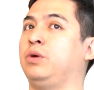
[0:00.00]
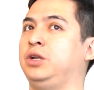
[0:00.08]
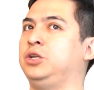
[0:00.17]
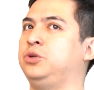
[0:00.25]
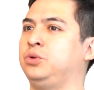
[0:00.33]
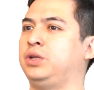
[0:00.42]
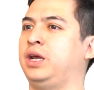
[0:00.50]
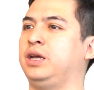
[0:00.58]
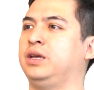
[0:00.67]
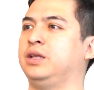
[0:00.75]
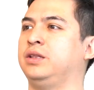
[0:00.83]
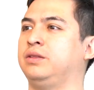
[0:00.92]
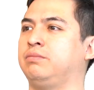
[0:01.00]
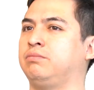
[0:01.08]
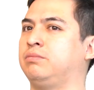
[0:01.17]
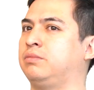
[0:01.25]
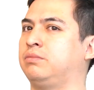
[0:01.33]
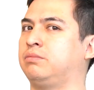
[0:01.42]
we need to take
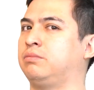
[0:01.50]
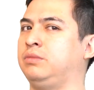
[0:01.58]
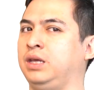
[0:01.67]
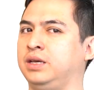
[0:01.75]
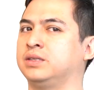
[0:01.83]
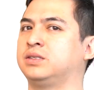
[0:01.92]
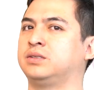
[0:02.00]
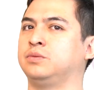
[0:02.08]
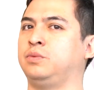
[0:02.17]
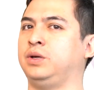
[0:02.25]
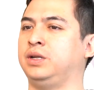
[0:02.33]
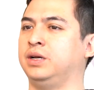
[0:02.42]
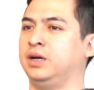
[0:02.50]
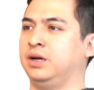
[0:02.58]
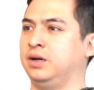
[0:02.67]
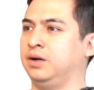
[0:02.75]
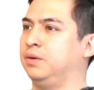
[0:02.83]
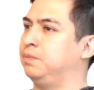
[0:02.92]
this with
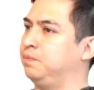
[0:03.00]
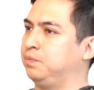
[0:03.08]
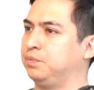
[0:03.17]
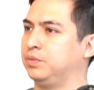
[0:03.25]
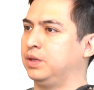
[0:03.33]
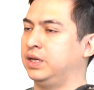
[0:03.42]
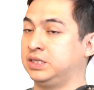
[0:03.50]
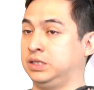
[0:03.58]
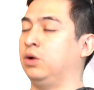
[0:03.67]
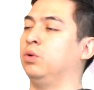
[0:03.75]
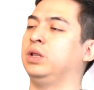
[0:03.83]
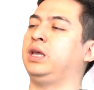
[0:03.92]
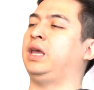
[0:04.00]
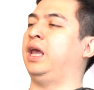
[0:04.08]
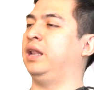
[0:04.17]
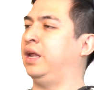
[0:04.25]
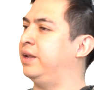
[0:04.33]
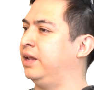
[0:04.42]

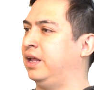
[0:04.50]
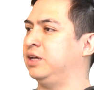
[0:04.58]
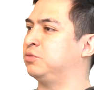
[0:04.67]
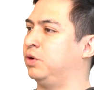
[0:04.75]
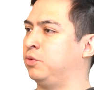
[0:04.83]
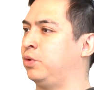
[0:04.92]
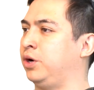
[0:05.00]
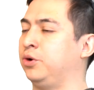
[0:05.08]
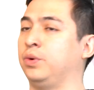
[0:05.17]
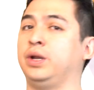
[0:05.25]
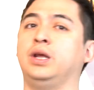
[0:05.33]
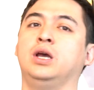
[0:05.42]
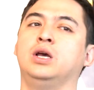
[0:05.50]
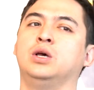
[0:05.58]
slowly and analyze what we're doing.